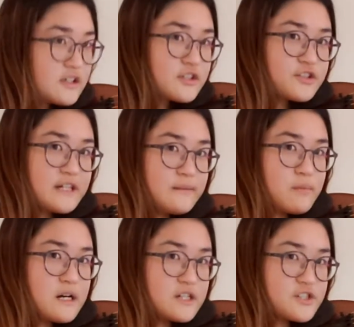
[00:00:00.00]
straight
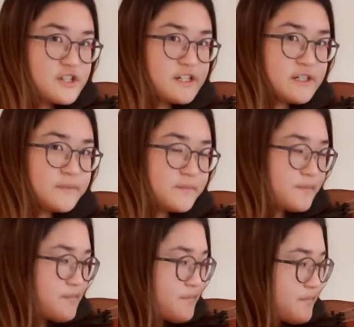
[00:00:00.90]
posture,
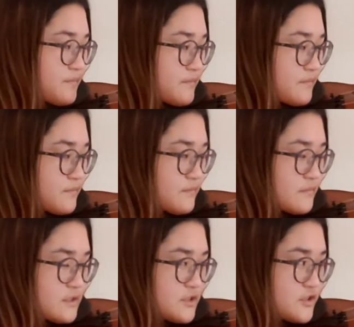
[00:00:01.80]

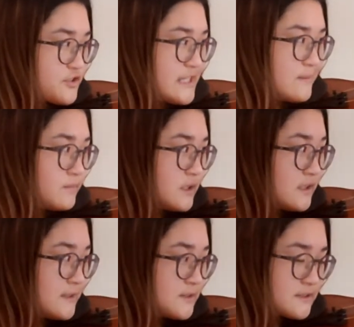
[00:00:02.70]
straight
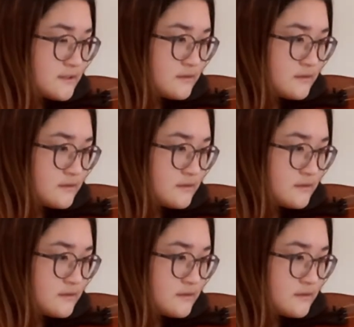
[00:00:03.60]
bows.